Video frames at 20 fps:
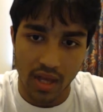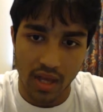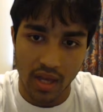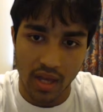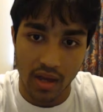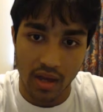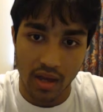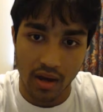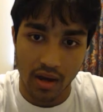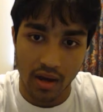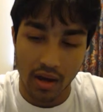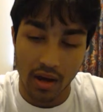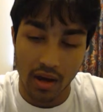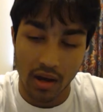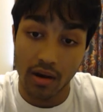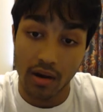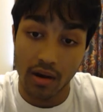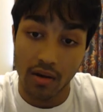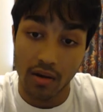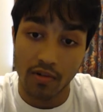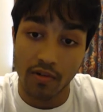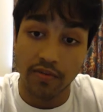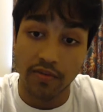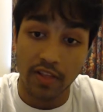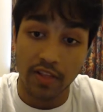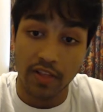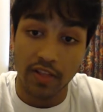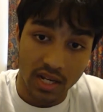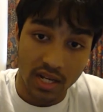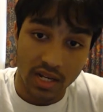
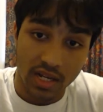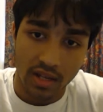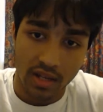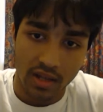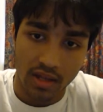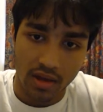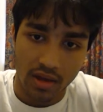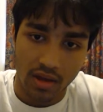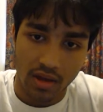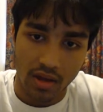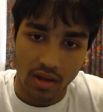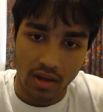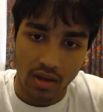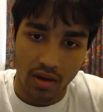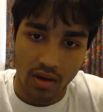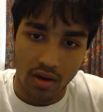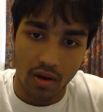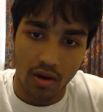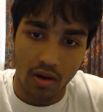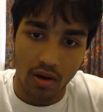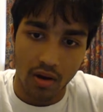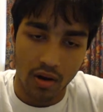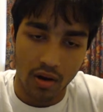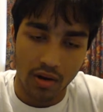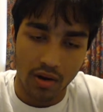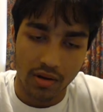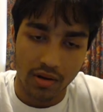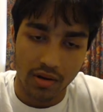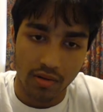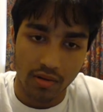reflect
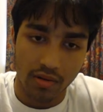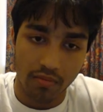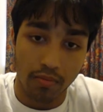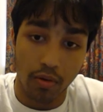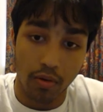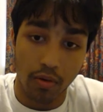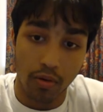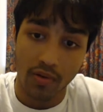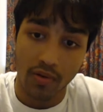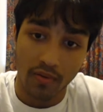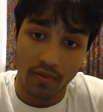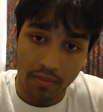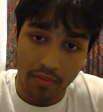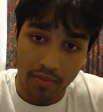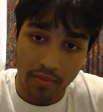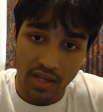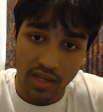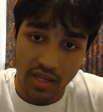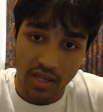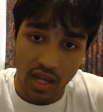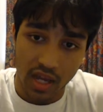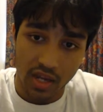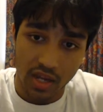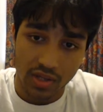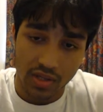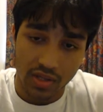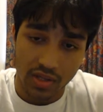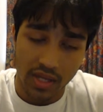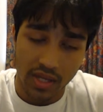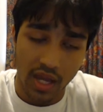on both of our past
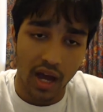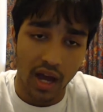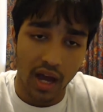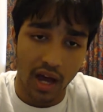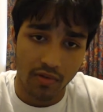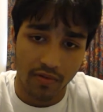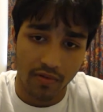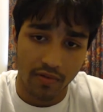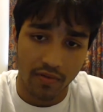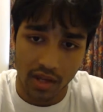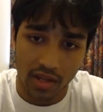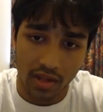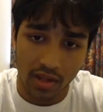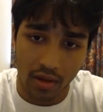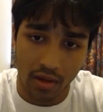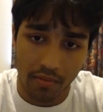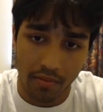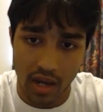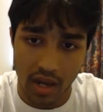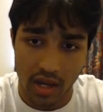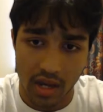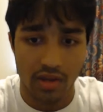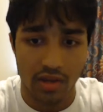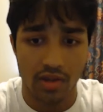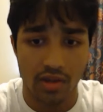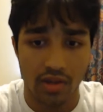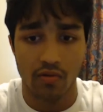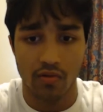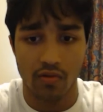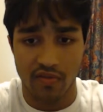actions. I'll reflect on
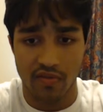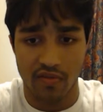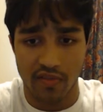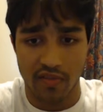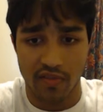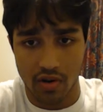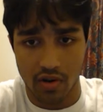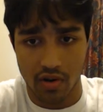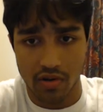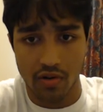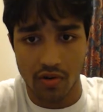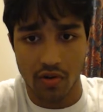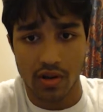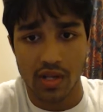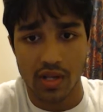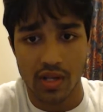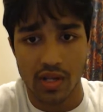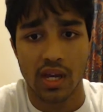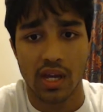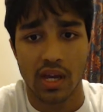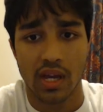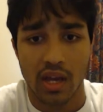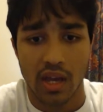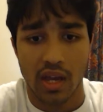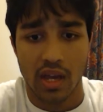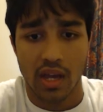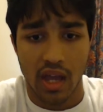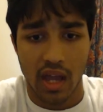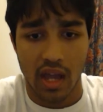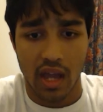mine, you reflect on yours,
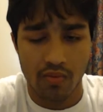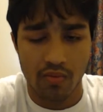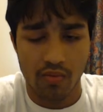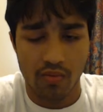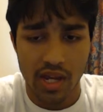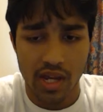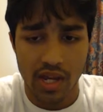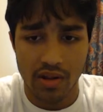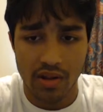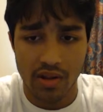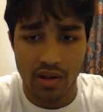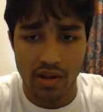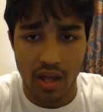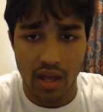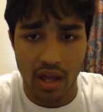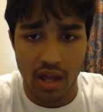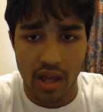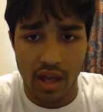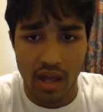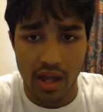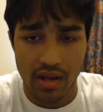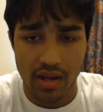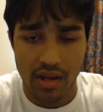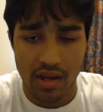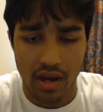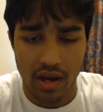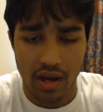and we could, and